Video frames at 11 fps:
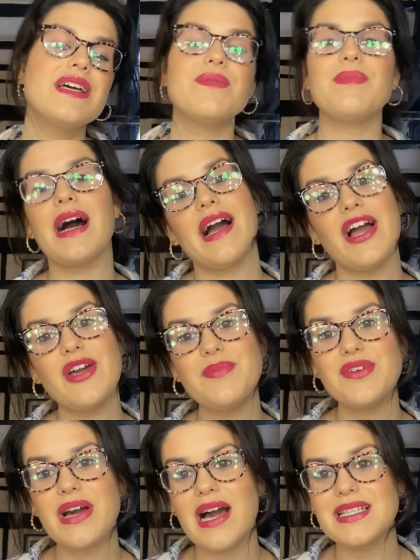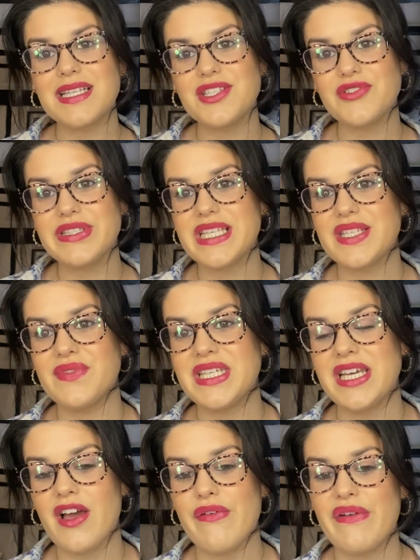But I hope you guys enjoyed this
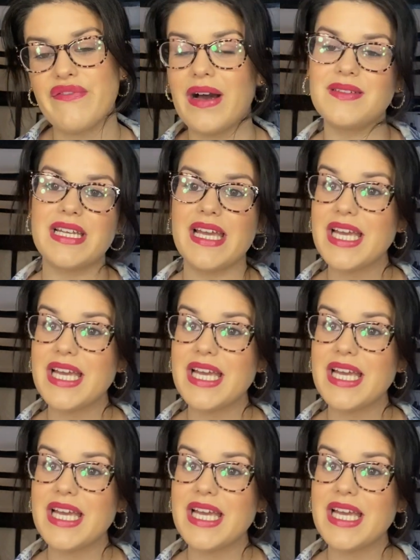video and found it